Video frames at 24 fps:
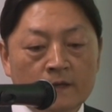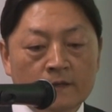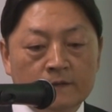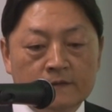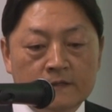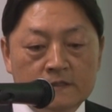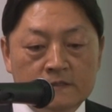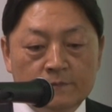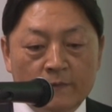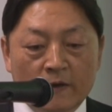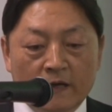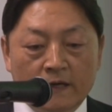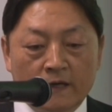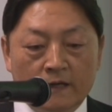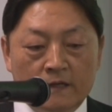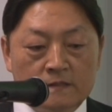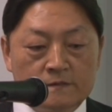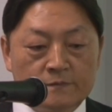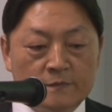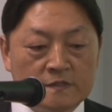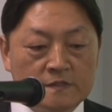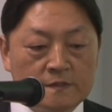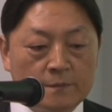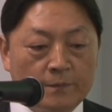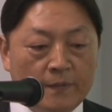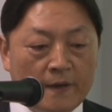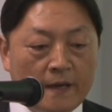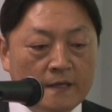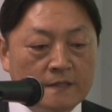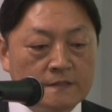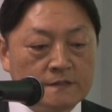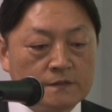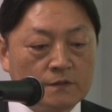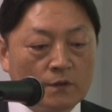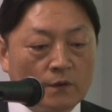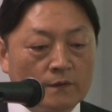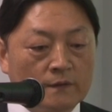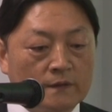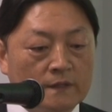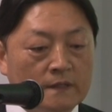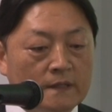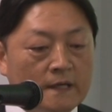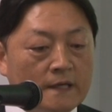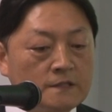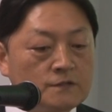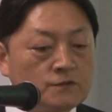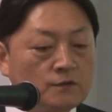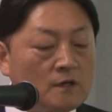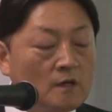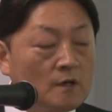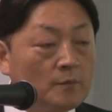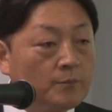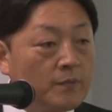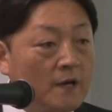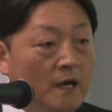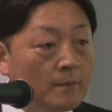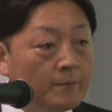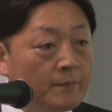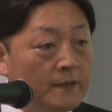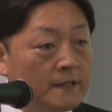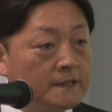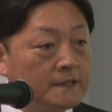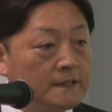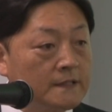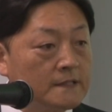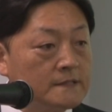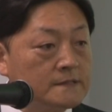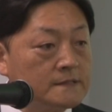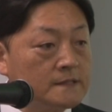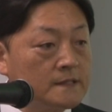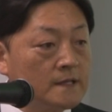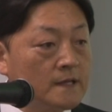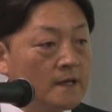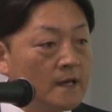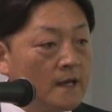This mechanism is based on electrical properties